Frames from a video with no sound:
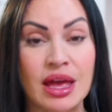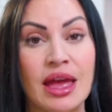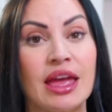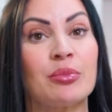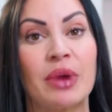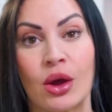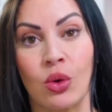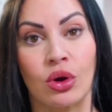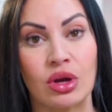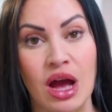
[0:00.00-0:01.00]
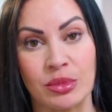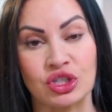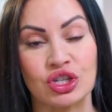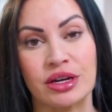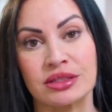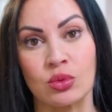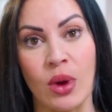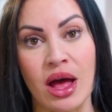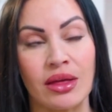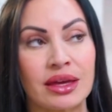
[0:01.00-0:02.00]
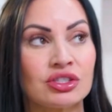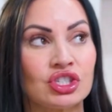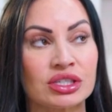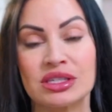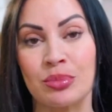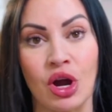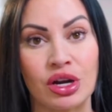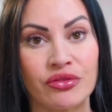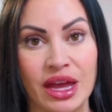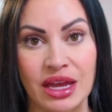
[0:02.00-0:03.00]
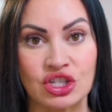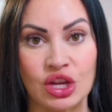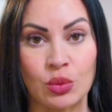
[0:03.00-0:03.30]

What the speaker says: in my oral commissure as well. It's just a part of aging.